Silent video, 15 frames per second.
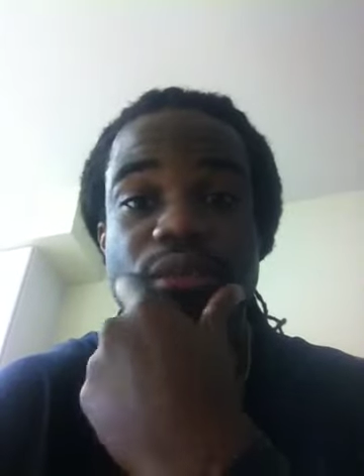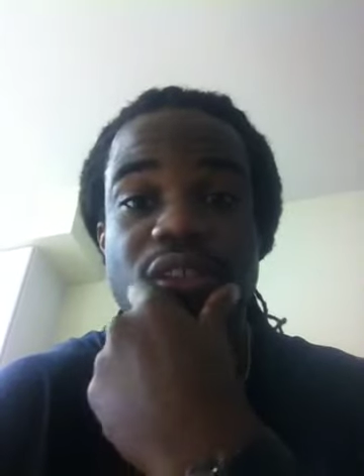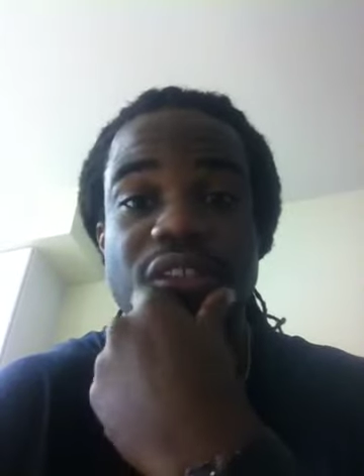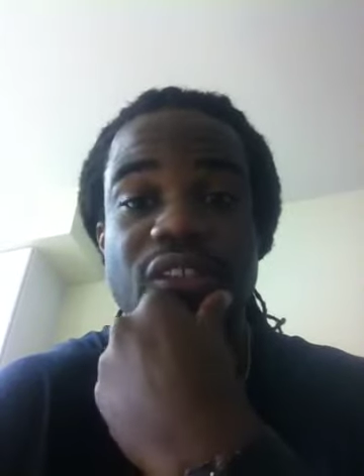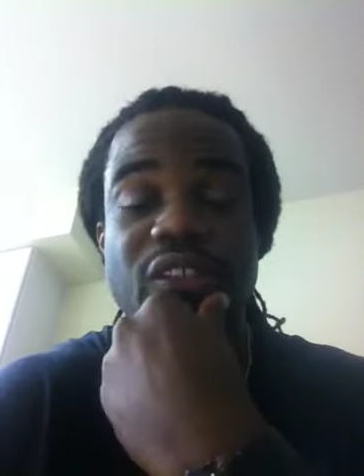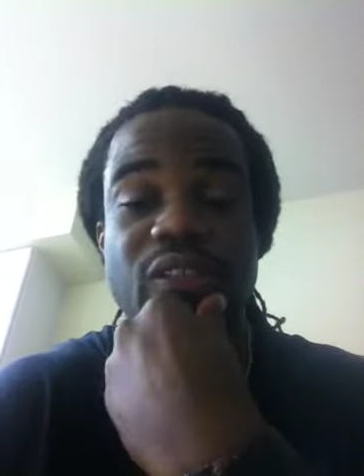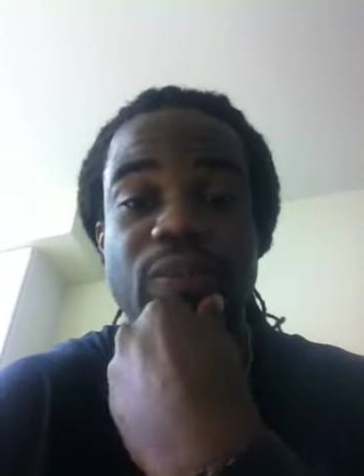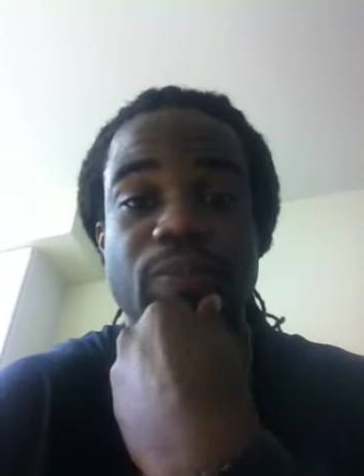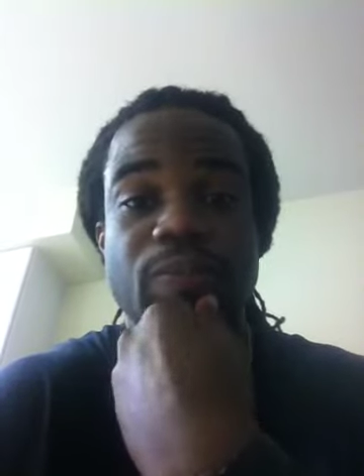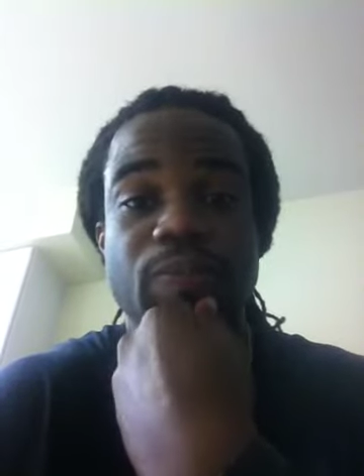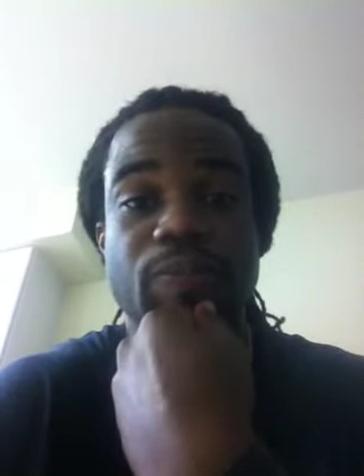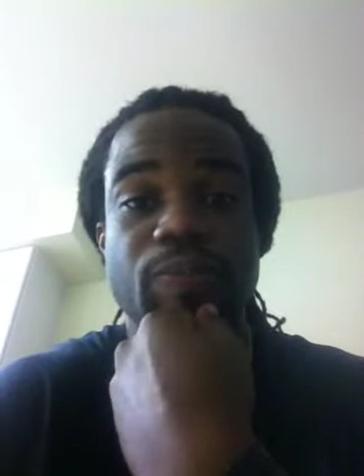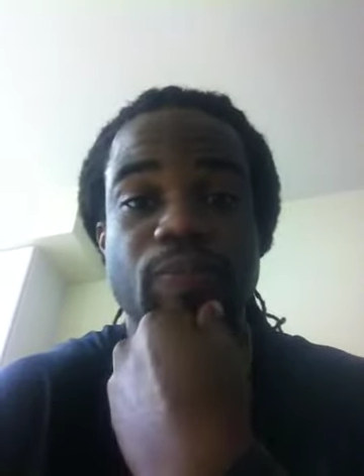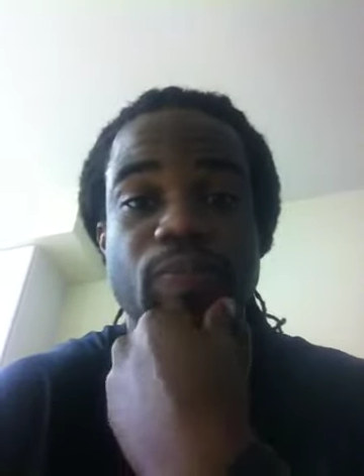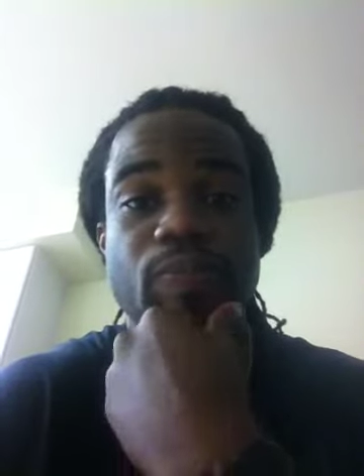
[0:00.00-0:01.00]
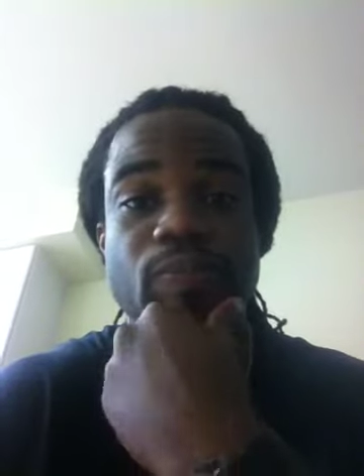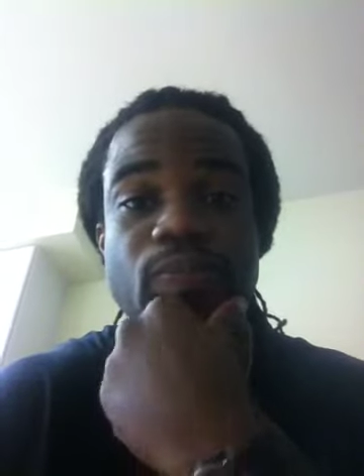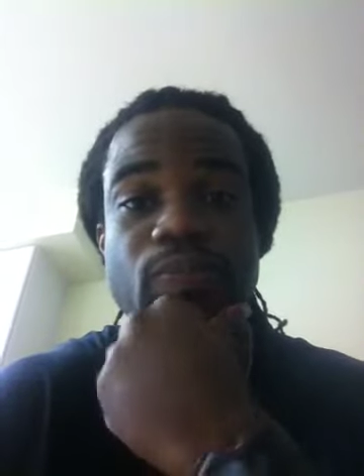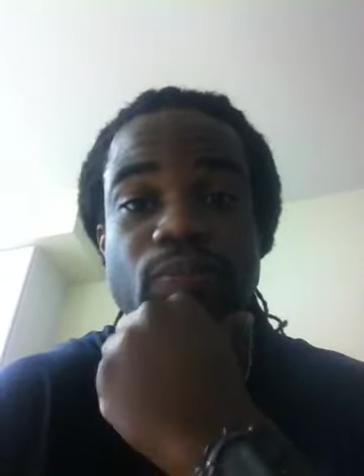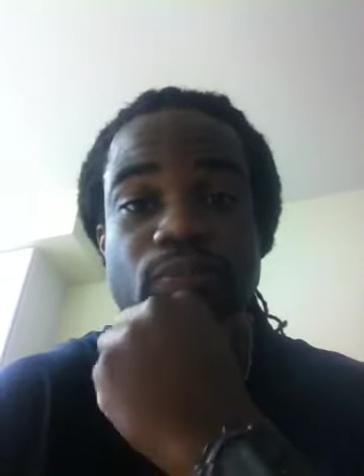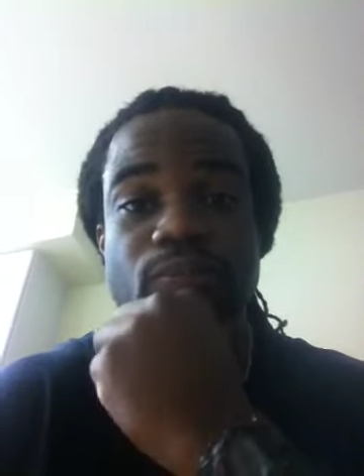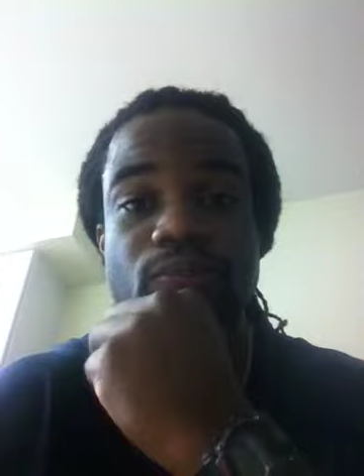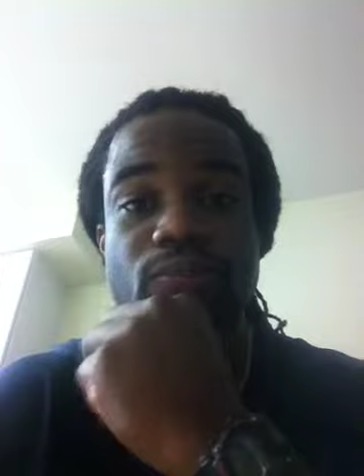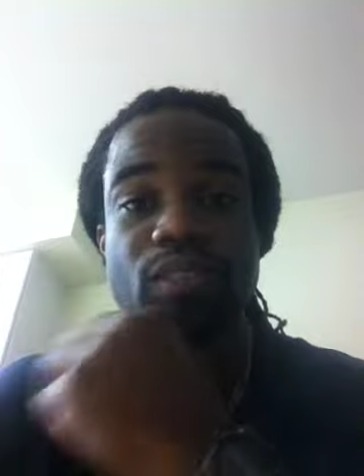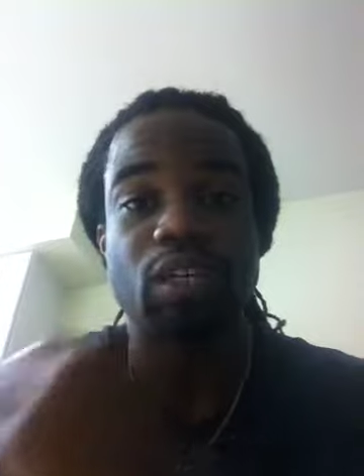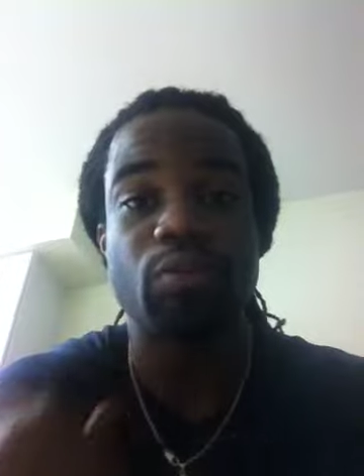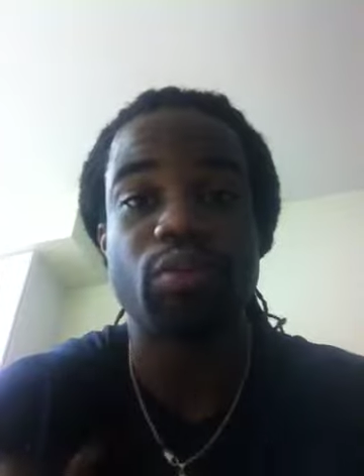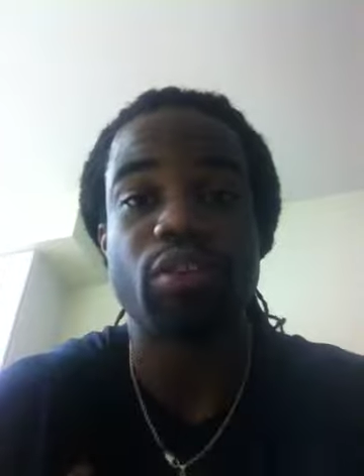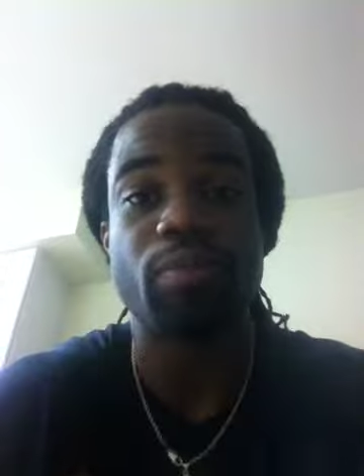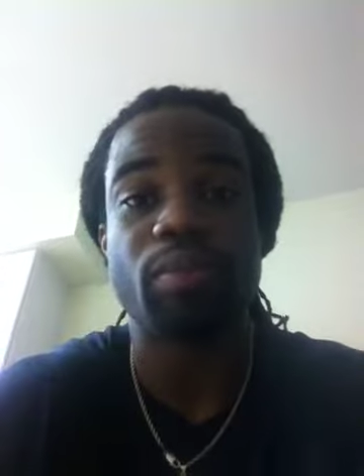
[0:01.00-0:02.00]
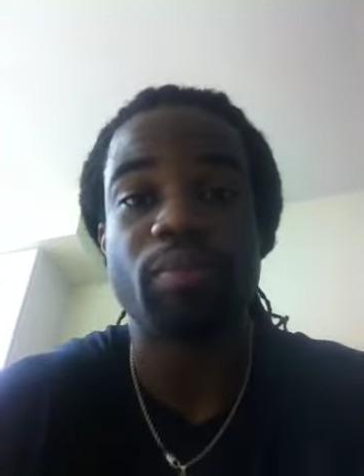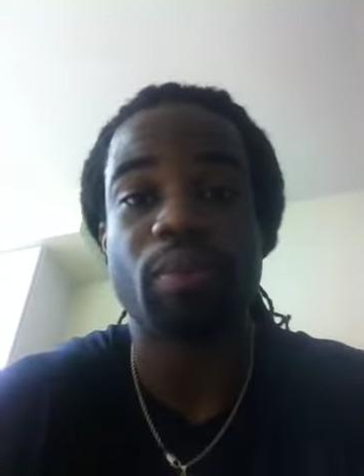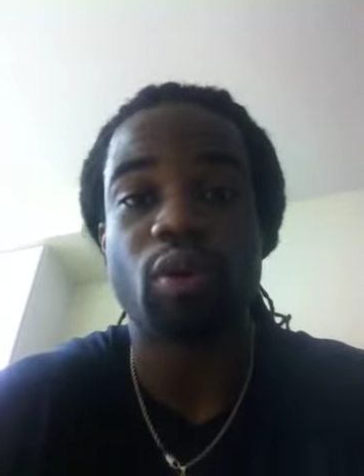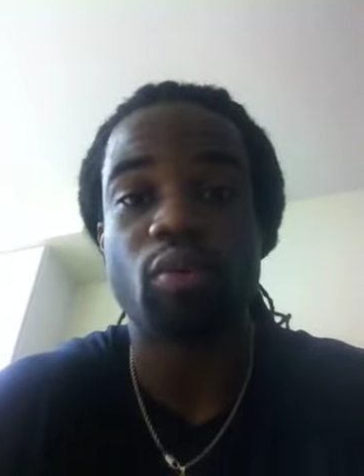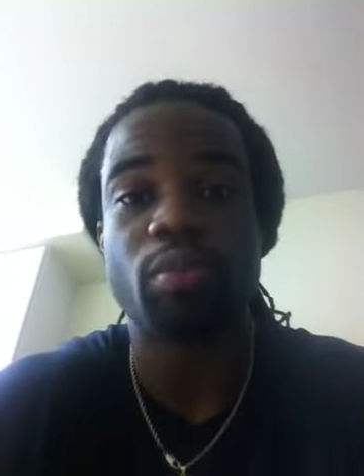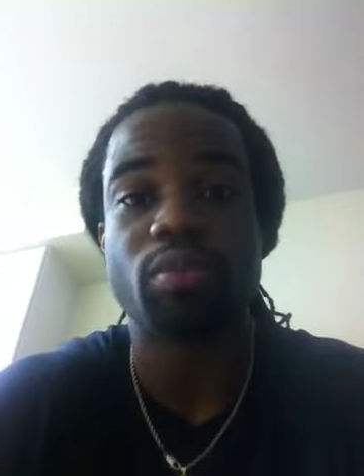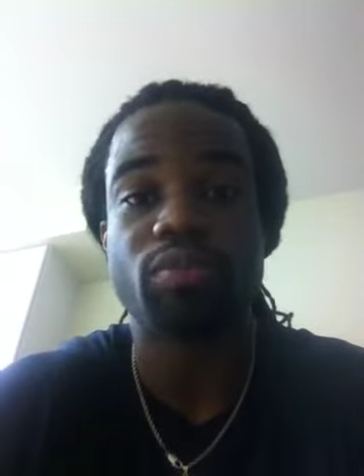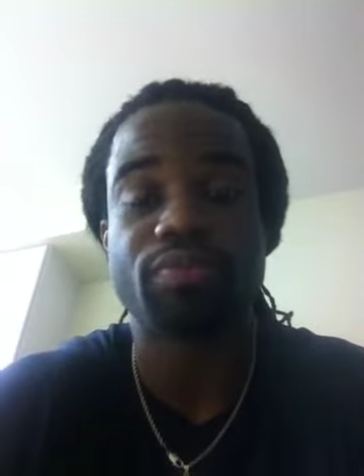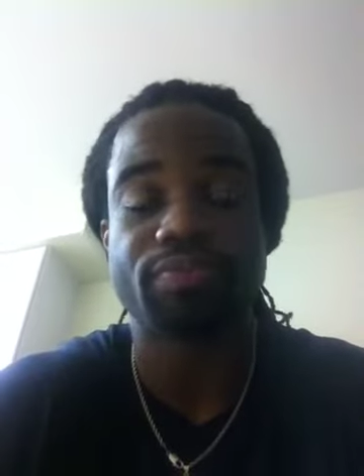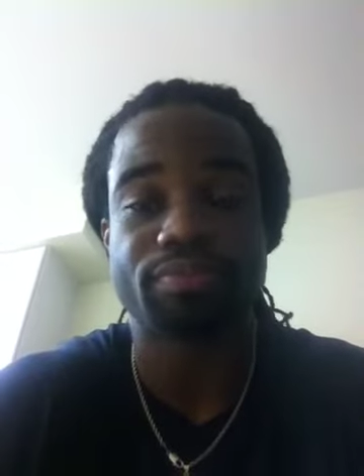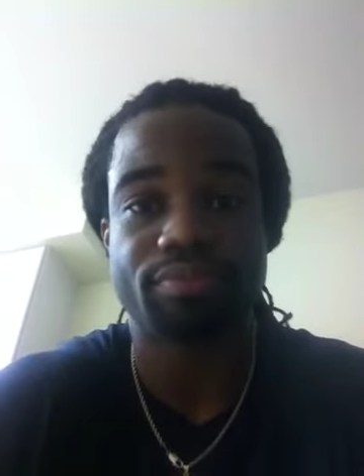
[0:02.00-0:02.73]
But I will be mobile.